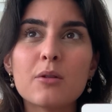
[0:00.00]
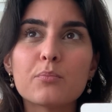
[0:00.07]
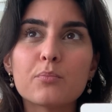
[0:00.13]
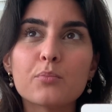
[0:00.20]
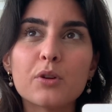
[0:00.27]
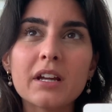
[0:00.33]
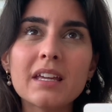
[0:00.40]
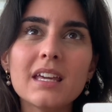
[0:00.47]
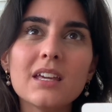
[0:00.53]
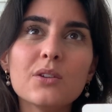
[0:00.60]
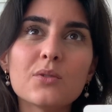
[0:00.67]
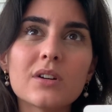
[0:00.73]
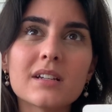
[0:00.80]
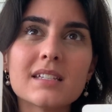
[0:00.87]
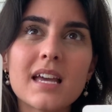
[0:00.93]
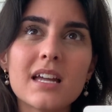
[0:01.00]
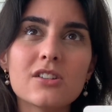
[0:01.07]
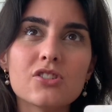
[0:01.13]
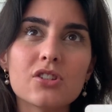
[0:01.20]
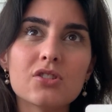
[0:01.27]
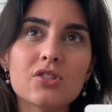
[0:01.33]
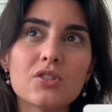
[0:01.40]
bringing your
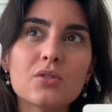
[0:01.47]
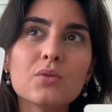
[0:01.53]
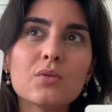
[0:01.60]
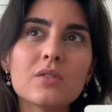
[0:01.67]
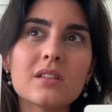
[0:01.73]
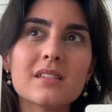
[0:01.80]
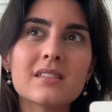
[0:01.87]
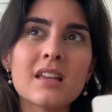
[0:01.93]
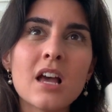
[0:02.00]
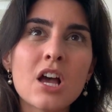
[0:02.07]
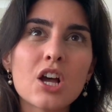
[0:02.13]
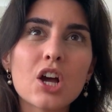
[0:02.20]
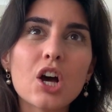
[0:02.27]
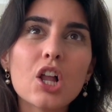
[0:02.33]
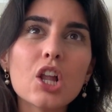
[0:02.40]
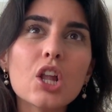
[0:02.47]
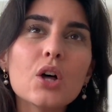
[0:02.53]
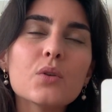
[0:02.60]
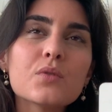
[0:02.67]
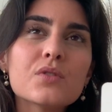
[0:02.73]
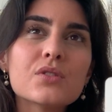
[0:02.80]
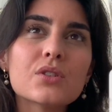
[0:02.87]
attention to this
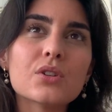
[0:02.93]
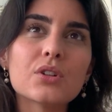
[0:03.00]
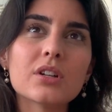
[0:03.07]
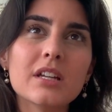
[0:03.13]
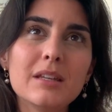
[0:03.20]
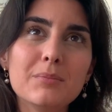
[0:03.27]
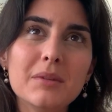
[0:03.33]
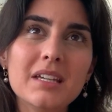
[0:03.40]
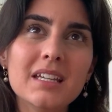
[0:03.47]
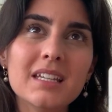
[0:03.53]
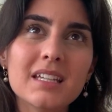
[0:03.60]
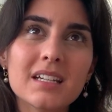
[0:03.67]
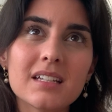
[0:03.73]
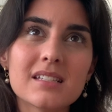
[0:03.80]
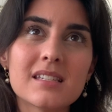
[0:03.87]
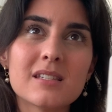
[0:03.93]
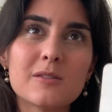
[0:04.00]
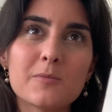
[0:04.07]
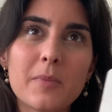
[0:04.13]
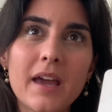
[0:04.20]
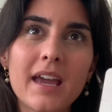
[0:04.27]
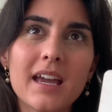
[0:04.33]
closer, immediate
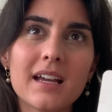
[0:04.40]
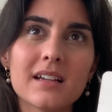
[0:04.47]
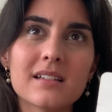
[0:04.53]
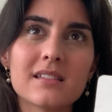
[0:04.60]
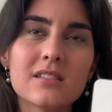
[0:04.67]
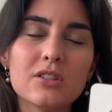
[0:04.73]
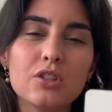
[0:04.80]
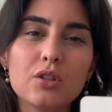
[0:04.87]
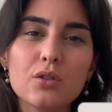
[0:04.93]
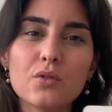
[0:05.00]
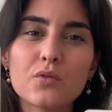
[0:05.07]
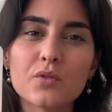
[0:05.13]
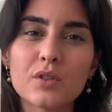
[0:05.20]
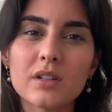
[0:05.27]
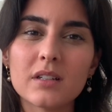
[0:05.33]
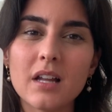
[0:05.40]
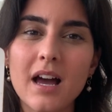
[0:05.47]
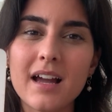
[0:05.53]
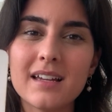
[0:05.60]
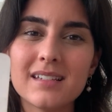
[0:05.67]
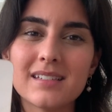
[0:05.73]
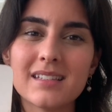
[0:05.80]
space. You
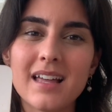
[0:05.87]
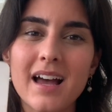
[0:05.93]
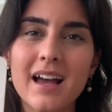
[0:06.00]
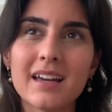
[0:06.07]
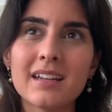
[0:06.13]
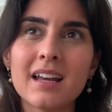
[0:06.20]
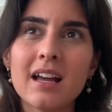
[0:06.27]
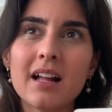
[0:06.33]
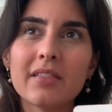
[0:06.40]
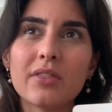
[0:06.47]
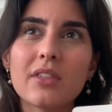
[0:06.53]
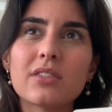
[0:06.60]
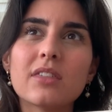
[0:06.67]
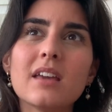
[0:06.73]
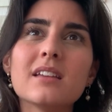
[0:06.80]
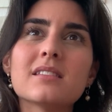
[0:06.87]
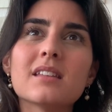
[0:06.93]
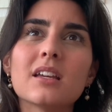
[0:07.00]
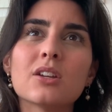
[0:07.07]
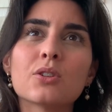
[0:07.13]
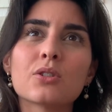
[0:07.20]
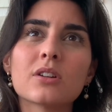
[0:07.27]
realize that the things
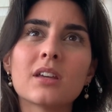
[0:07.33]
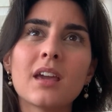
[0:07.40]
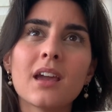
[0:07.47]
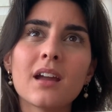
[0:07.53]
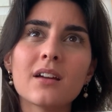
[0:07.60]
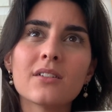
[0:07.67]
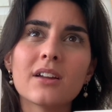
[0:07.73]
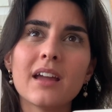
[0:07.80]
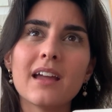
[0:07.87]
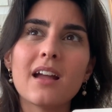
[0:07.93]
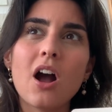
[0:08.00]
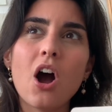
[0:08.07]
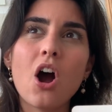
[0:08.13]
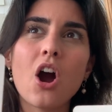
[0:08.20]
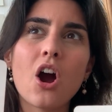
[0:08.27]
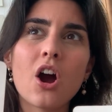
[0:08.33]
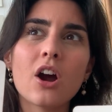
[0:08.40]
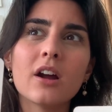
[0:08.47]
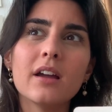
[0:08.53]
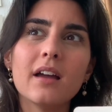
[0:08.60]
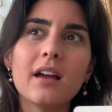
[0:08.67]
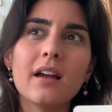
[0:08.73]
that you're carrying
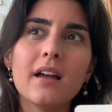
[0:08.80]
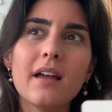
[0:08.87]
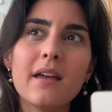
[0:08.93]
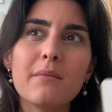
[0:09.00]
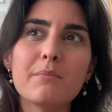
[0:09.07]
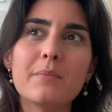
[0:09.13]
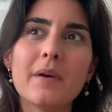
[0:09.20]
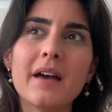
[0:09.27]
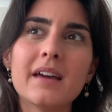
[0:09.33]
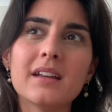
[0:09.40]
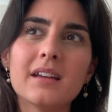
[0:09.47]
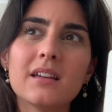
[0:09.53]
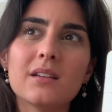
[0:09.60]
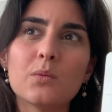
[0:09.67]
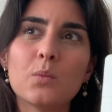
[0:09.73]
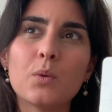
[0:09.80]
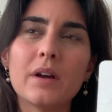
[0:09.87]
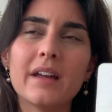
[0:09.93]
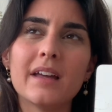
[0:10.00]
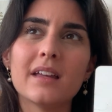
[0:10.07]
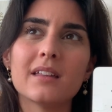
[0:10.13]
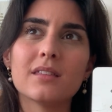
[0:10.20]
are embedded
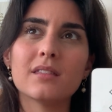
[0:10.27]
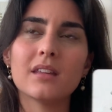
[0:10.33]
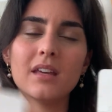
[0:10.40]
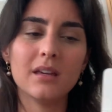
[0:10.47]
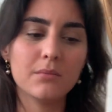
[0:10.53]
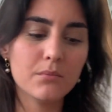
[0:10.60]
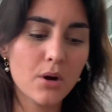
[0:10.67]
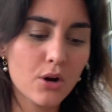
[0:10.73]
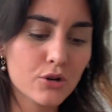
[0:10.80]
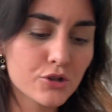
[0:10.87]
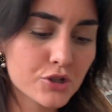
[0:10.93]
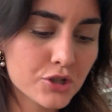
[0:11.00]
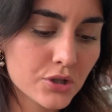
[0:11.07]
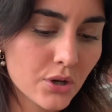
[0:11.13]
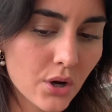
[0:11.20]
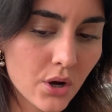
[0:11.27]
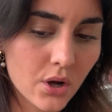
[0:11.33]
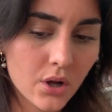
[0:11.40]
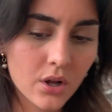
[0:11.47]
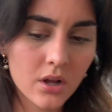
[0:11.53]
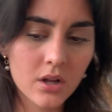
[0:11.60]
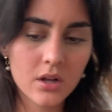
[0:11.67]
with
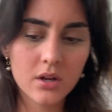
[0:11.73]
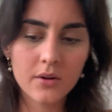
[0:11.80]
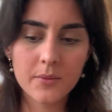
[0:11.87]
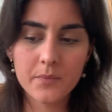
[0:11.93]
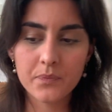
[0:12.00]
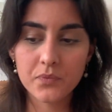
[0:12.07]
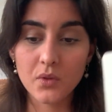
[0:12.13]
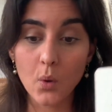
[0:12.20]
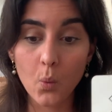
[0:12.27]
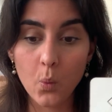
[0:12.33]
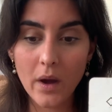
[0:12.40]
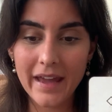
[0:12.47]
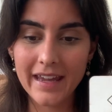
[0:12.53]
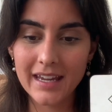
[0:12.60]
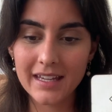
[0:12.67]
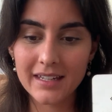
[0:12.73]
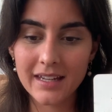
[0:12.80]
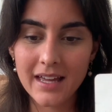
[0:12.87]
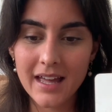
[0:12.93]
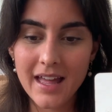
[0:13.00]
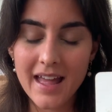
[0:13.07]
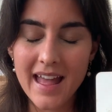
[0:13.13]
emotional weight,
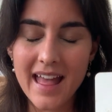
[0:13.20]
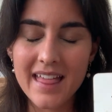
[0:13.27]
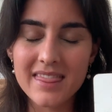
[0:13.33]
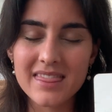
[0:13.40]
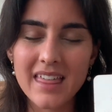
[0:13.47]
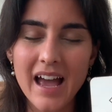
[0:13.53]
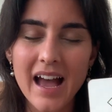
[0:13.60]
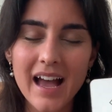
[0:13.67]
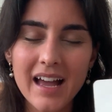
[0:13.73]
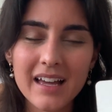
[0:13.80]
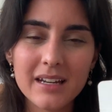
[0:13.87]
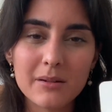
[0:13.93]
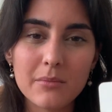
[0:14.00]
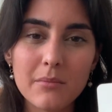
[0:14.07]
and that